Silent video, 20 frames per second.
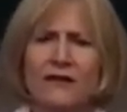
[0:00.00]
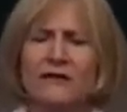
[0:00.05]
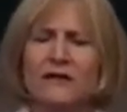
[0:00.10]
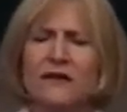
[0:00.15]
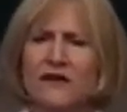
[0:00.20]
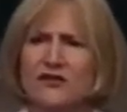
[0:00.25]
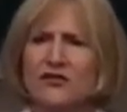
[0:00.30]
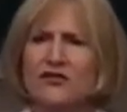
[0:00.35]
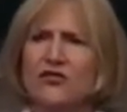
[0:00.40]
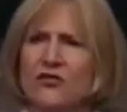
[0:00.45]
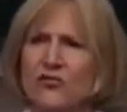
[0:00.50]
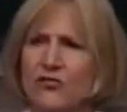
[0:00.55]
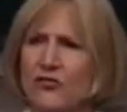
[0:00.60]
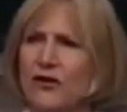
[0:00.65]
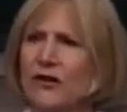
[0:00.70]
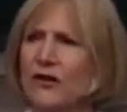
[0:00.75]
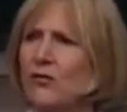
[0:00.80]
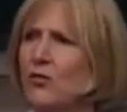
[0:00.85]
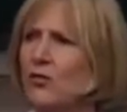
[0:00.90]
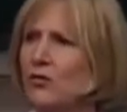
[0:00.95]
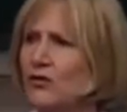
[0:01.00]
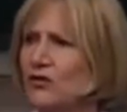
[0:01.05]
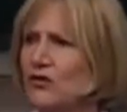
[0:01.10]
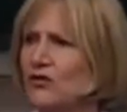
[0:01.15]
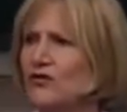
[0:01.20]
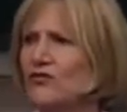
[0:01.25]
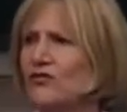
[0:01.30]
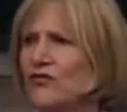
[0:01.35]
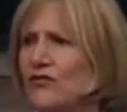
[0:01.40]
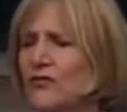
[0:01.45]
at least
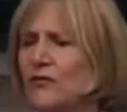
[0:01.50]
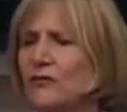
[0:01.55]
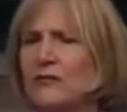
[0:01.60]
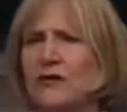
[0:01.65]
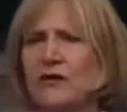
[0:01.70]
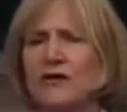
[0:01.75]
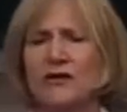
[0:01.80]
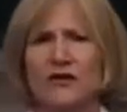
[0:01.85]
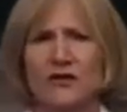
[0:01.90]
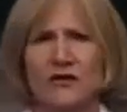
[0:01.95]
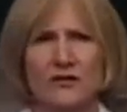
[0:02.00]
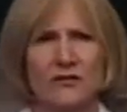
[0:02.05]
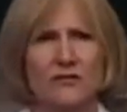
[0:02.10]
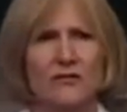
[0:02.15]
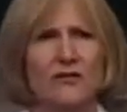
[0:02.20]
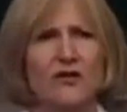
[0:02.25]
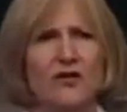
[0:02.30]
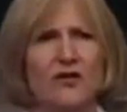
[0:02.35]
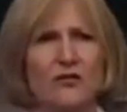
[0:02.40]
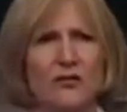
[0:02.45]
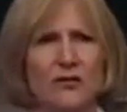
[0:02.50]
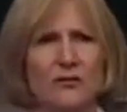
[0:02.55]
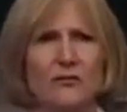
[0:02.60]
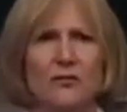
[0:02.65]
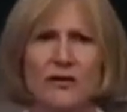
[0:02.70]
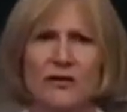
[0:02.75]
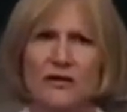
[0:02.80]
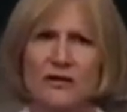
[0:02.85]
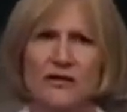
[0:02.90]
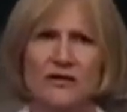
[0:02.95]
750,000
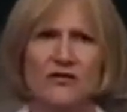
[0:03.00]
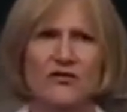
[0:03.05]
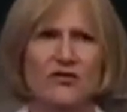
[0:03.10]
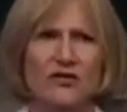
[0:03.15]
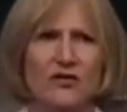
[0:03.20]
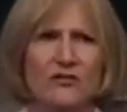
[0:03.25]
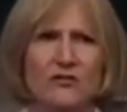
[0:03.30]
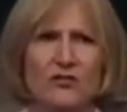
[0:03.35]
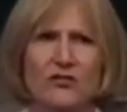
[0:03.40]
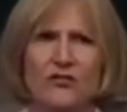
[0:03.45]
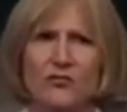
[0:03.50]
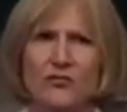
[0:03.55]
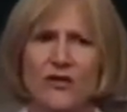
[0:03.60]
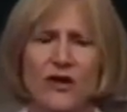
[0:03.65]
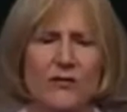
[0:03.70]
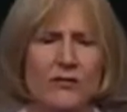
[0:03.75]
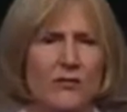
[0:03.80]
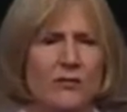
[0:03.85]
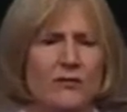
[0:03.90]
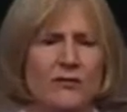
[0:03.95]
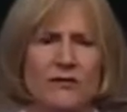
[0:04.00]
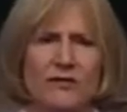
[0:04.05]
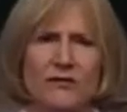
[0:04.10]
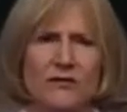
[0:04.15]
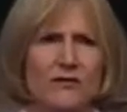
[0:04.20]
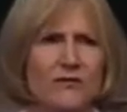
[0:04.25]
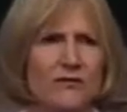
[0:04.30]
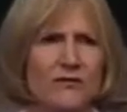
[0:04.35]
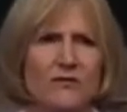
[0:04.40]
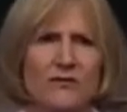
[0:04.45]
human beings, it's
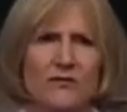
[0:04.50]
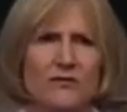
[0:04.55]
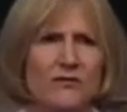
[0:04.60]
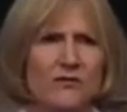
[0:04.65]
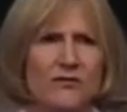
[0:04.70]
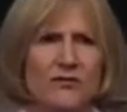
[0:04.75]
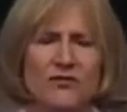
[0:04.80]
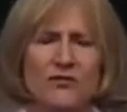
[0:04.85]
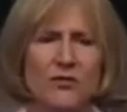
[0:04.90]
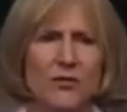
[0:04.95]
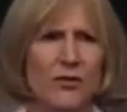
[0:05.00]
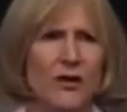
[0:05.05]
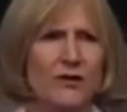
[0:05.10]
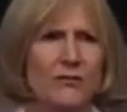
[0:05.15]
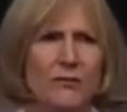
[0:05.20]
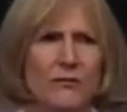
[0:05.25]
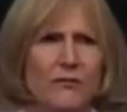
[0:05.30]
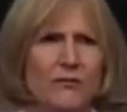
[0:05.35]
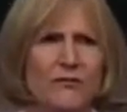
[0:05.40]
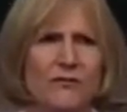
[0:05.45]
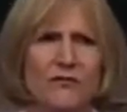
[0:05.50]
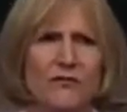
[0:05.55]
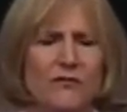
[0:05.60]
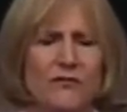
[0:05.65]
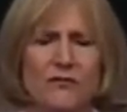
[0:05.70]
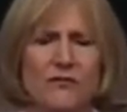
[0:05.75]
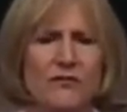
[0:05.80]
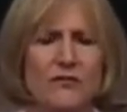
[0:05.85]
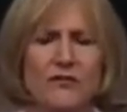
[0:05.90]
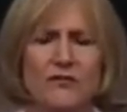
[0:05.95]
quite
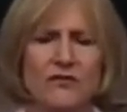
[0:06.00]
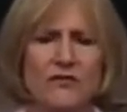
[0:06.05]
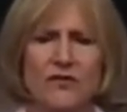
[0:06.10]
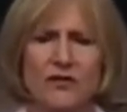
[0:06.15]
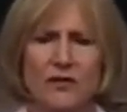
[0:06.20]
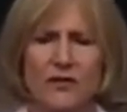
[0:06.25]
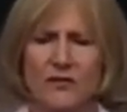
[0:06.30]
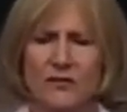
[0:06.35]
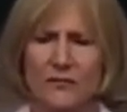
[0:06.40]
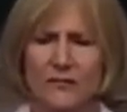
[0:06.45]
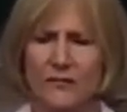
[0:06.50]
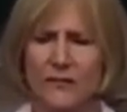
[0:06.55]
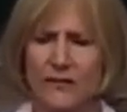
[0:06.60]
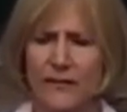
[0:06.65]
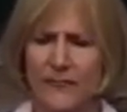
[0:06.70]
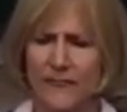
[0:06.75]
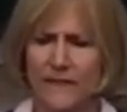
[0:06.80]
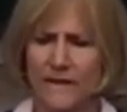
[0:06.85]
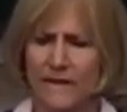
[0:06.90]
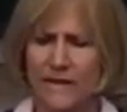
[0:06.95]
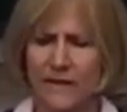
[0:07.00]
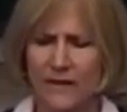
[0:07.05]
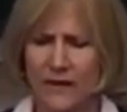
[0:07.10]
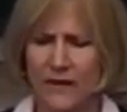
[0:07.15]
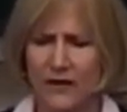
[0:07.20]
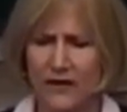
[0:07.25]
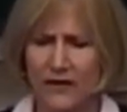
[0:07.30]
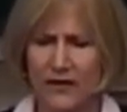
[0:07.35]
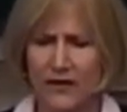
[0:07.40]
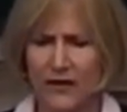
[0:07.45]
the
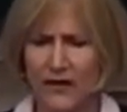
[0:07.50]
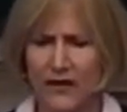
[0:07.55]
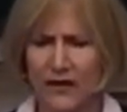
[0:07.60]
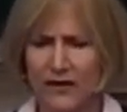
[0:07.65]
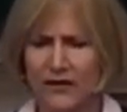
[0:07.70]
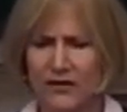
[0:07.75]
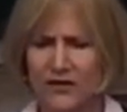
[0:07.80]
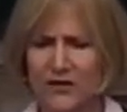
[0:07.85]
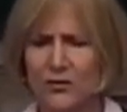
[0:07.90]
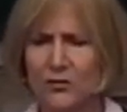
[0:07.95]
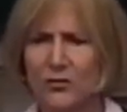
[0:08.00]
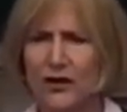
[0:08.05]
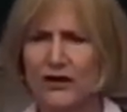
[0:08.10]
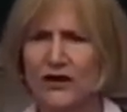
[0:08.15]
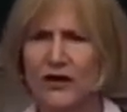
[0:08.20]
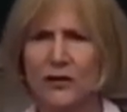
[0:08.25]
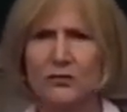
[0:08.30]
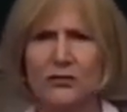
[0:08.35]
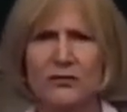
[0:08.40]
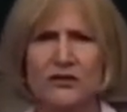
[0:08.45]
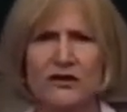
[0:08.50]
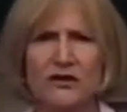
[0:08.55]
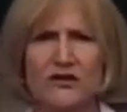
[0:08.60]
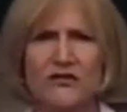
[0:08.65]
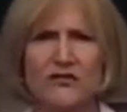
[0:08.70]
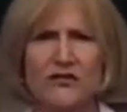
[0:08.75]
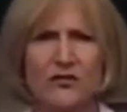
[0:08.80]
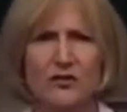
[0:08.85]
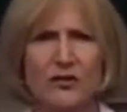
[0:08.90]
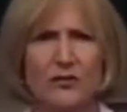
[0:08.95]
UN, I
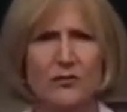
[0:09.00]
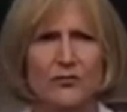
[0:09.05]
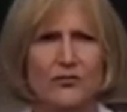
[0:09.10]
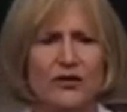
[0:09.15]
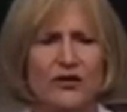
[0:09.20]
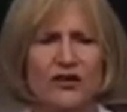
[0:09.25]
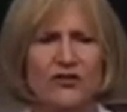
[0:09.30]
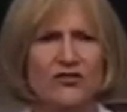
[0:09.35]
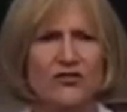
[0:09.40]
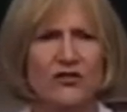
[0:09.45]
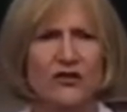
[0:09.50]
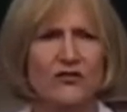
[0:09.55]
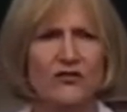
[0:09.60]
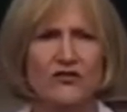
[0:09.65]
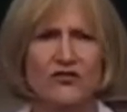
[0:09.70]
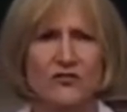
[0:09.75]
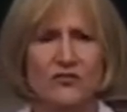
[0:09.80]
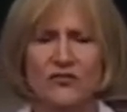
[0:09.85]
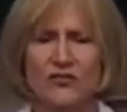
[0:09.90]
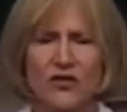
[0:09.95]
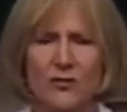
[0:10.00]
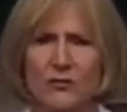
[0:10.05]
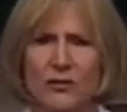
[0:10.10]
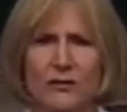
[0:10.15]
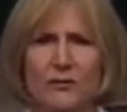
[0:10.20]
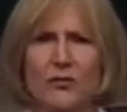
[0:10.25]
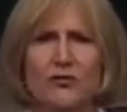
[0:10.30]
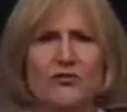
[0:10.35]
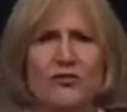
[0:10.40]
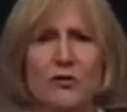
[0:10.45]
believe, or the British, some
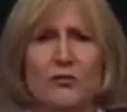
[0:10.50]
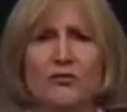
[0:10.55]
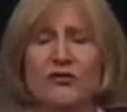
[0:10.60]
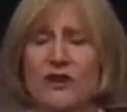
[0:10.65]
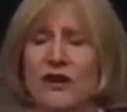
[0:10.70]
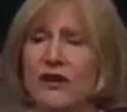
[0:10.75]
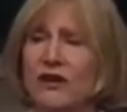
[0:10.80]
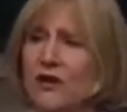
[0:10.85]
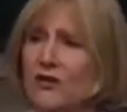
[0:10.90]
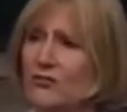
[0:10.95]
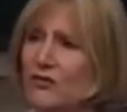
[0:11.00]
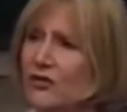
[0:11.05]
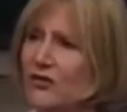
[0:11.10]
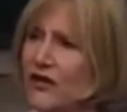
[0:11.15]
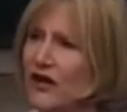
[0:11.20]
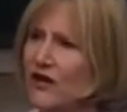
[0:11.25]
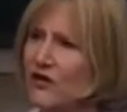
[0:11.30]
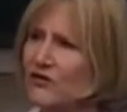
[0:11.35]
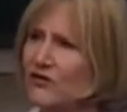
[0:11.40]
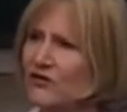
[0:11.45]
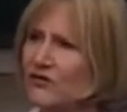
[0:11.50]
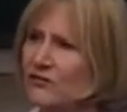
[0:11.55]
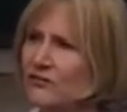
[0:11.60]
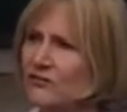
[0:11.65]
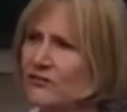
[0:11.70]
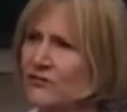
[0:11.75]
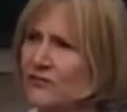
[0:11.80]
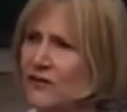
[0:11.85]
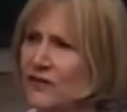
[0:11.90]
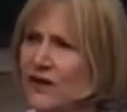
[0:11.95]
people say it was
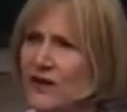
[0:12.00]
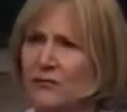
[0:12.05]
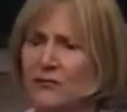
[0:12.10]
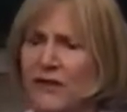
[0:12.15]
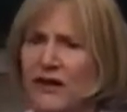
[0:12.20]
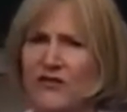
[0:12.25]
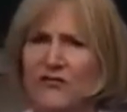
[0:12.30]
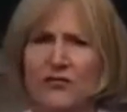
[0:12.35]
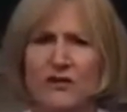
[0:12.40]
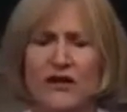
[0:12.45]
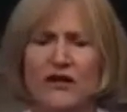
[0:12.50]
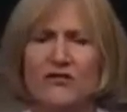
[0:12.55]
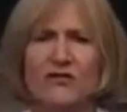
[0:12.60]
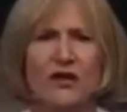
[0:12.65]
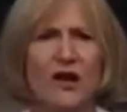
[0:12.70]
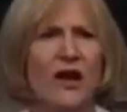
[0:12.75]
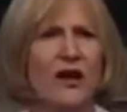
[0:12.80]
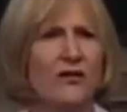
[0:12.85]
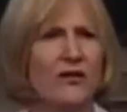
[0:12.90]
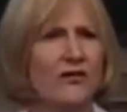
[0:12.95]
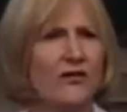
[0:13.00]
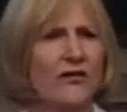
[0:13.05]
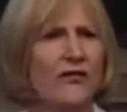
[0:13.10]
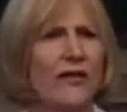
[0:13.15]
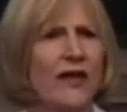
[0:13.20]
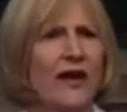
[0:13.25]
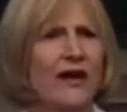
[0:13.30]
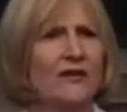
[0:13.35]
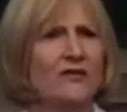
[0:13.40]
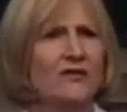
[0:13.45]
800,000. It may have been even higher
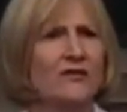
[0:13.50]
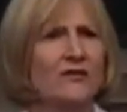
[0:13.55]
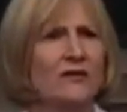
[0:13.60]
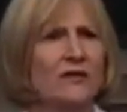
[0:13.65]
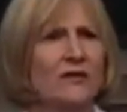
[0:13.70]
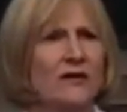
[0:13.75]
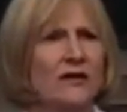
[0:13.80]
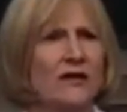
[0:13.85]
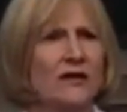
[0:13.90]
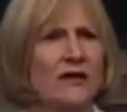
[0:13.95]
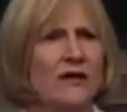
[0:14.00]
than that.